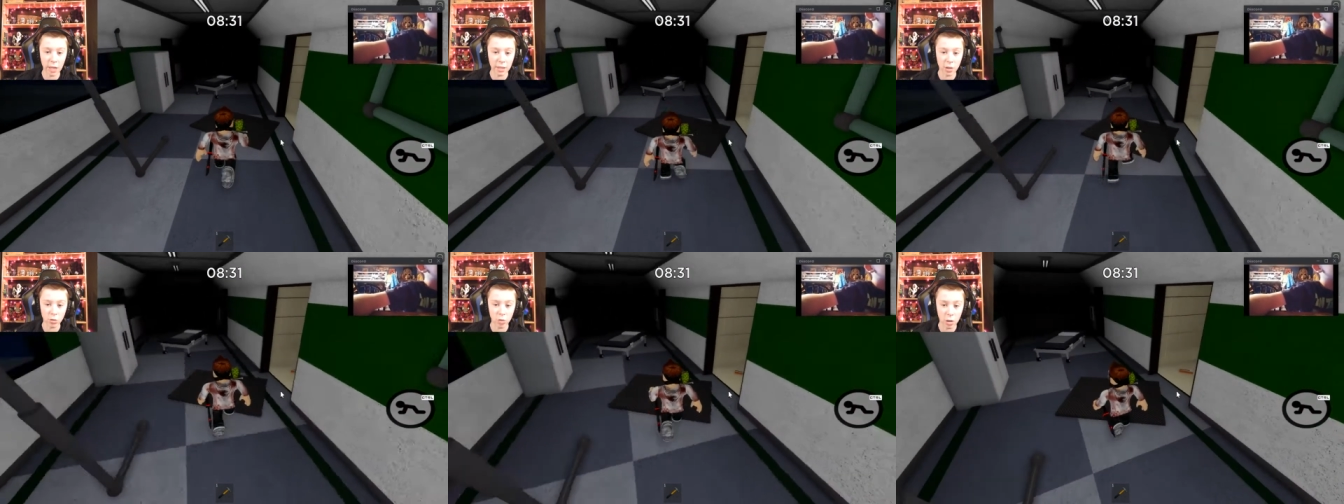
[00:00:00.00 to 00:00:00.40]

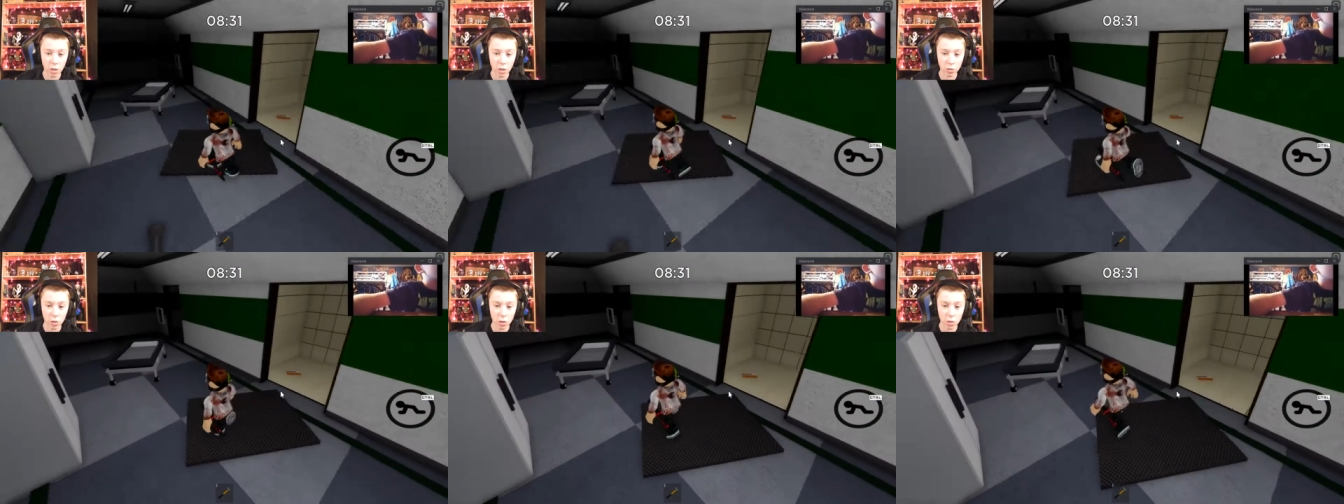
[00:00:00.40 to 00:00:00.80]
Just run,
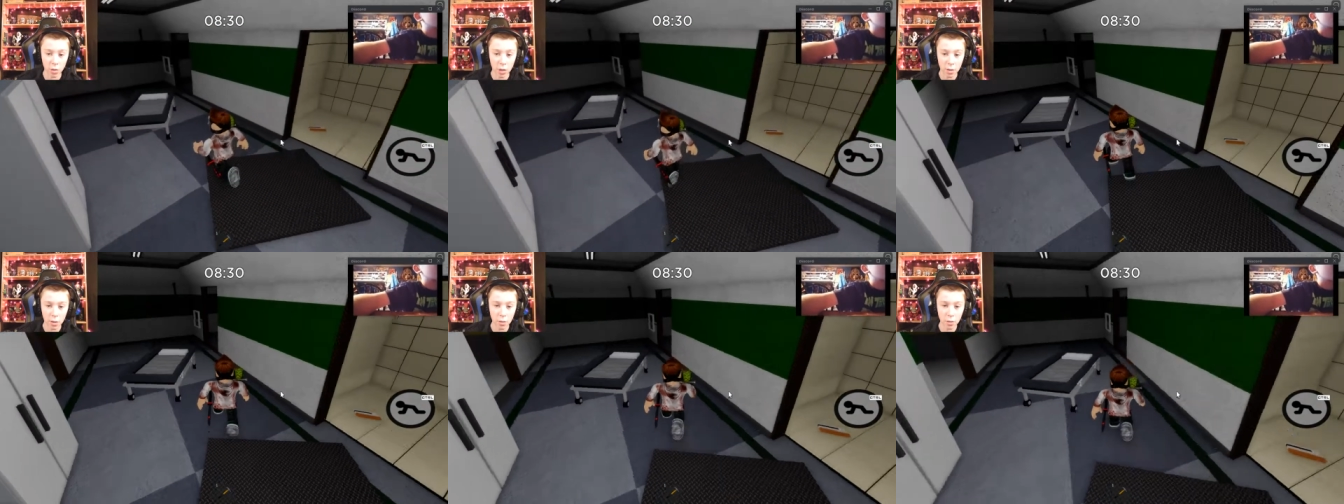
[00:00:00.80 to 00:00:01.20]
just run, just
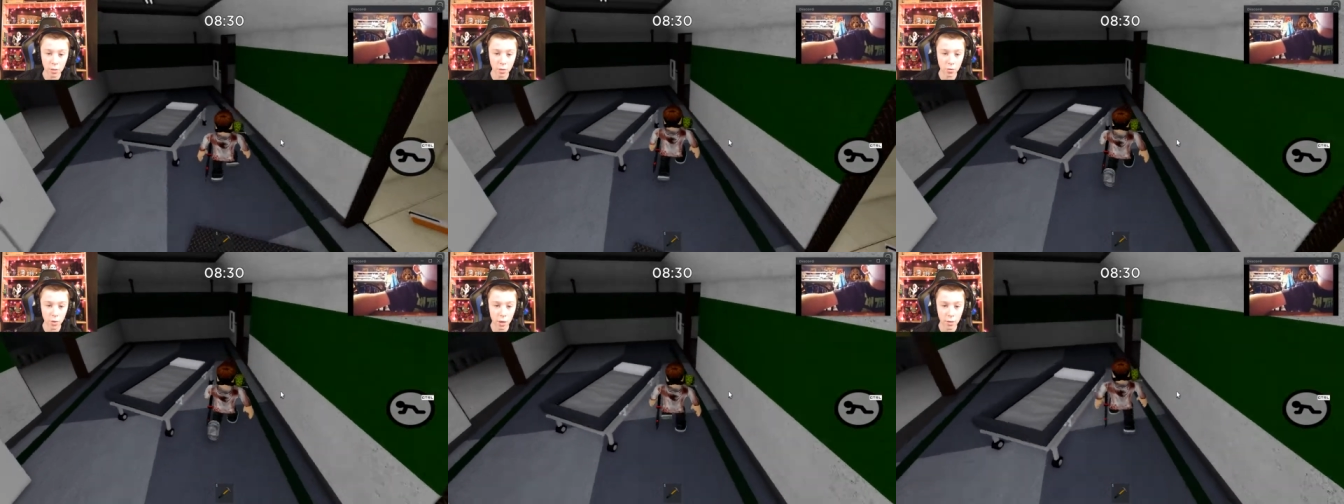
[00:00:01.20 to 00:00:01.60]
run,
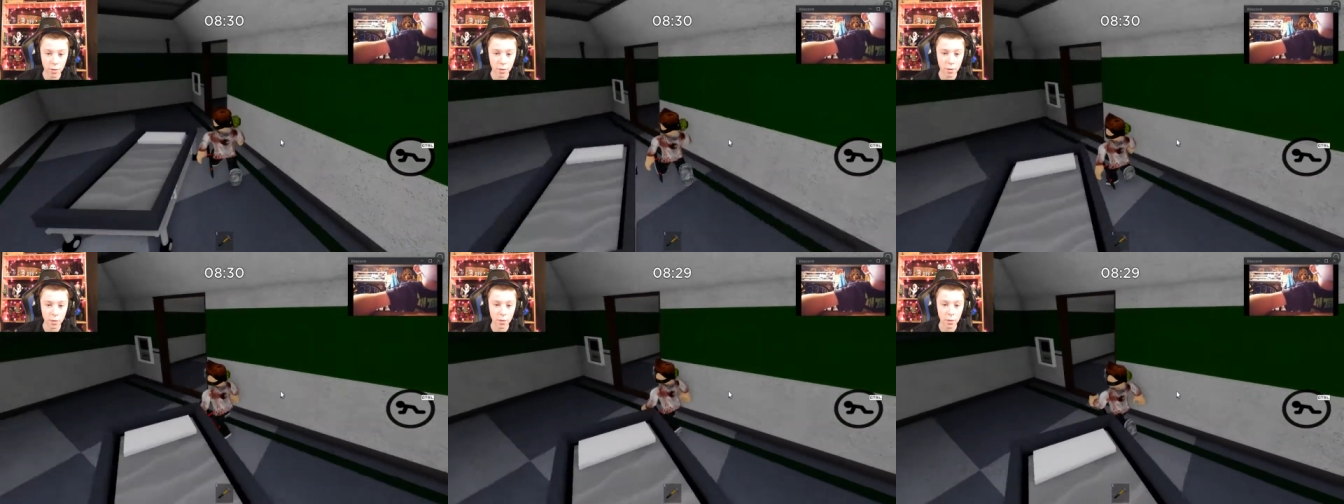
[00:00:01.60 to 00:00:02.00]
just run.
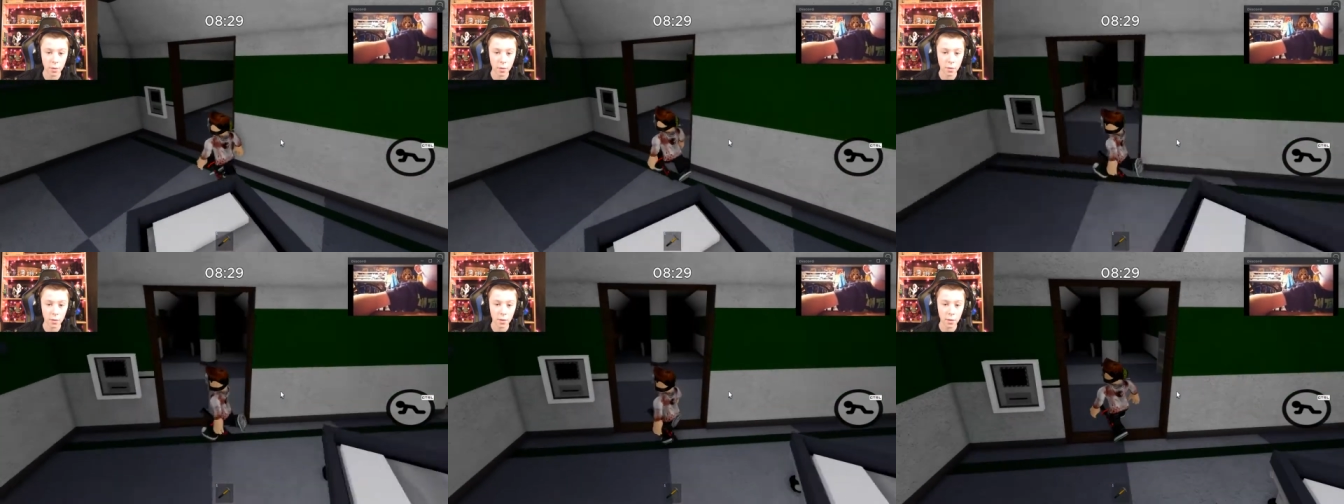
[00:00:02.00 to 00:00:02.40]

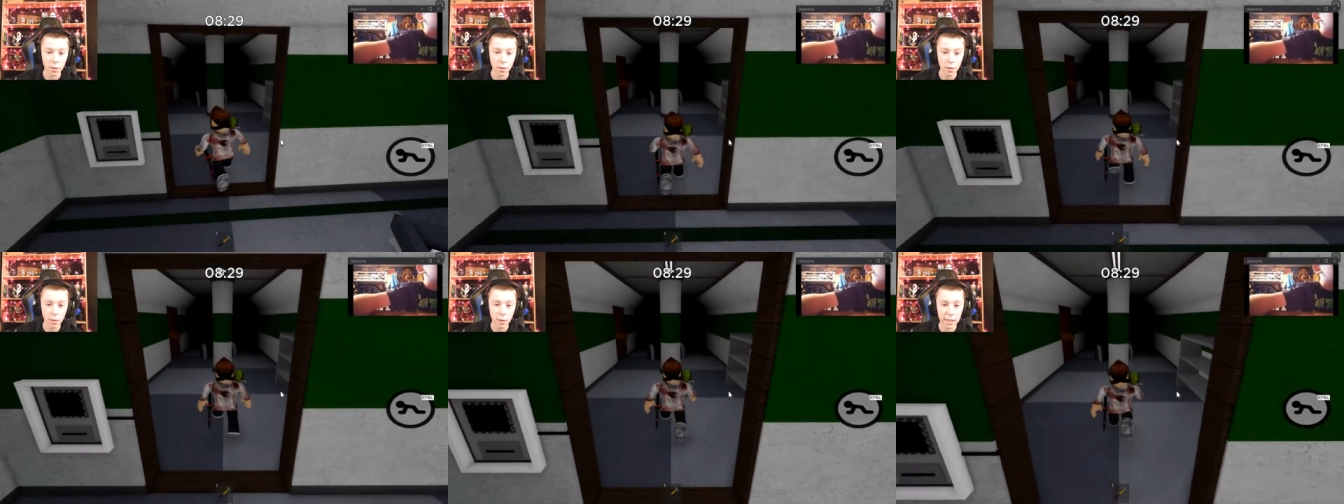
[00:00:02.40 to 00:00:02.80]

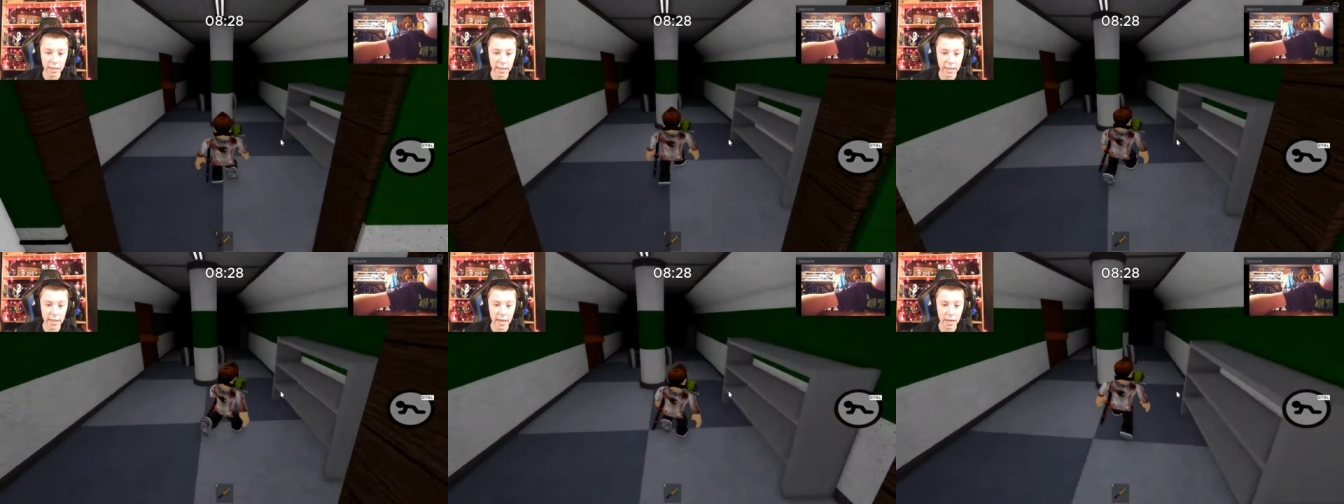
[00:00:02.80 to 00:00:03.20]
It says
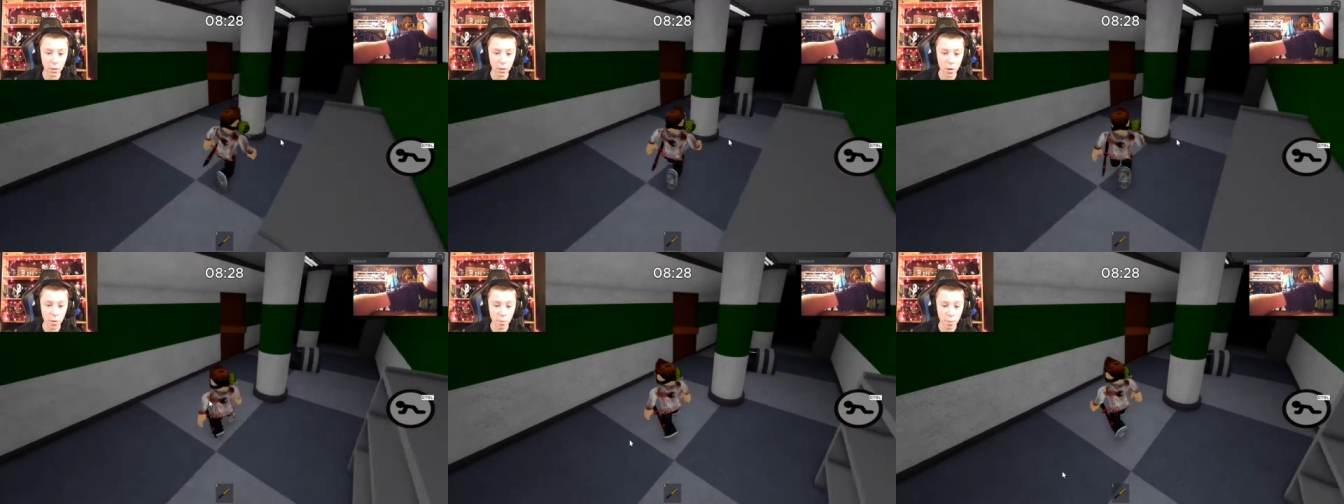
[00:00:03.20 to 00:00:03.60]
to take a
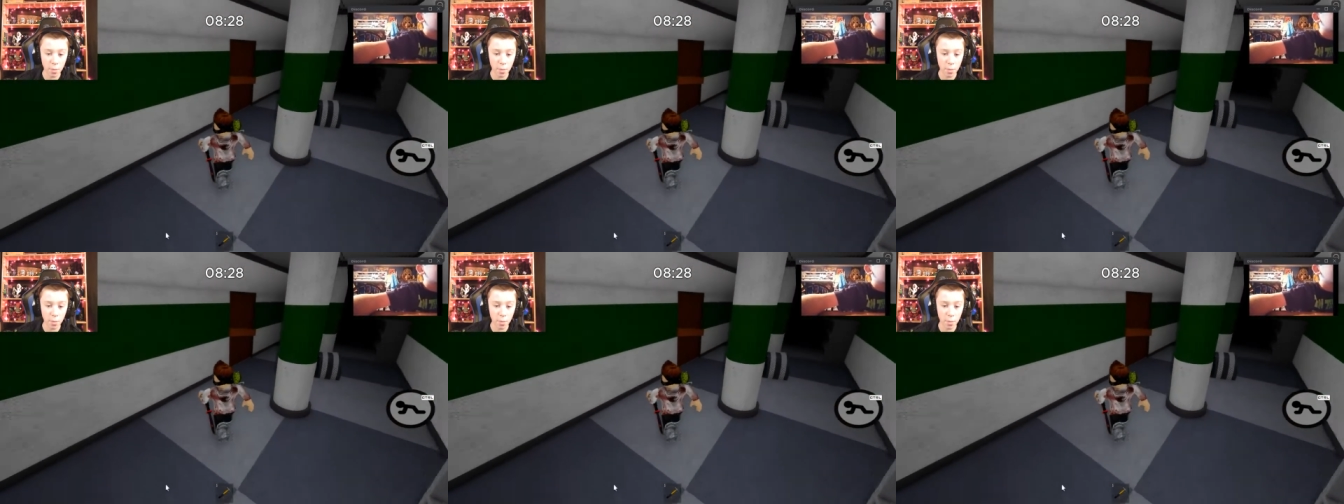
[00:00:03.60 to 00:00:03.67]
loop.